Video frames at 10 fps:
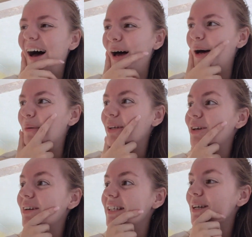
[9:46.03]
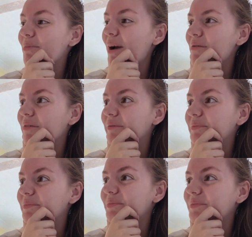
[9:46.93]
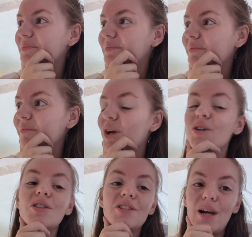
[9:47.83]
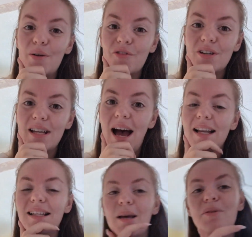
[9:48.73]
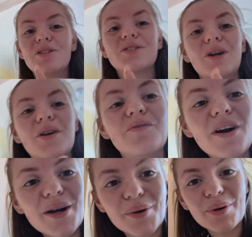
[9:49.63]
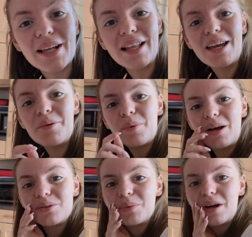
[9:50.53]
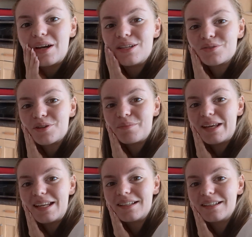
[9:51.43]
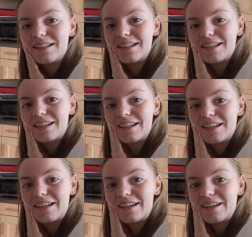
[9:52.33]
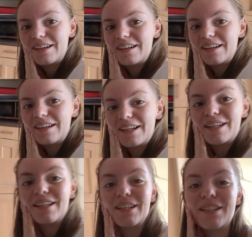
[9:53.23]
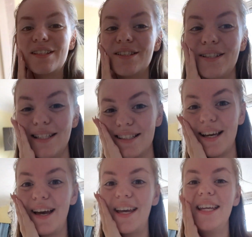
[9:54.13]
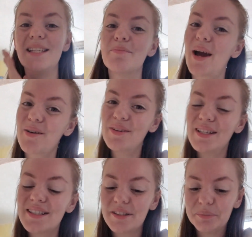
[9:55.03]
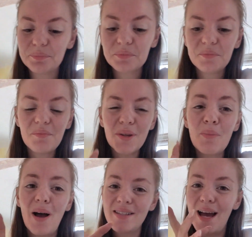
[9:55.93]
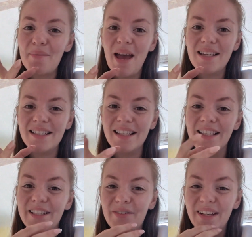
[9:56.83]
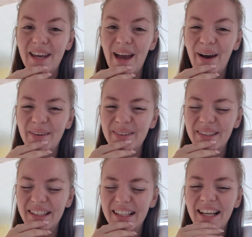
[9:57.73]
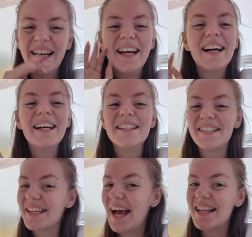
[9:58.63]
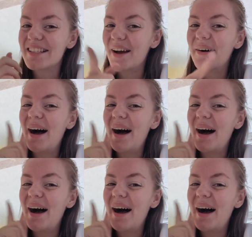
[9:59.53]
um, you're eating your breakfast. Oh, she's shouting for her dad. Let me just show you very quickly whilst we are interrupted. Ah. She's uh, eating breakfast whilst I'm editing this video. so yeah, so